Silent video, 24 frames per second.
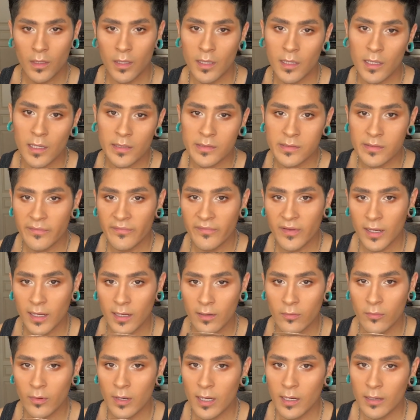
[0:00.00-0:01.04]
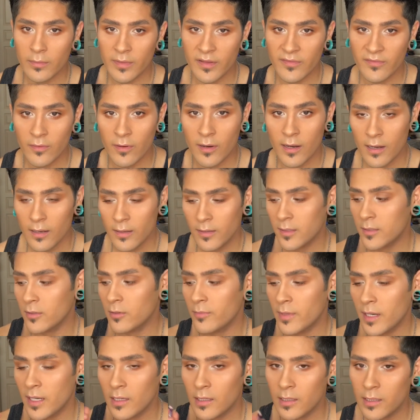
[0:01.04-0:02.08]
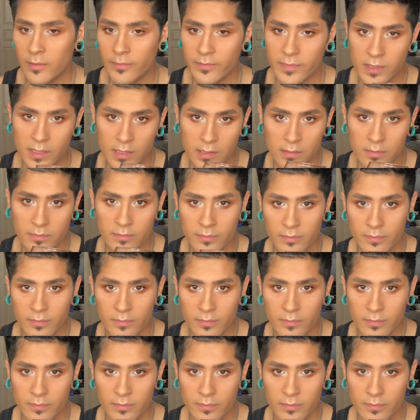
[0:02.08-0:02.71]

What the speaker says: I need some fucking wine before I do my lips.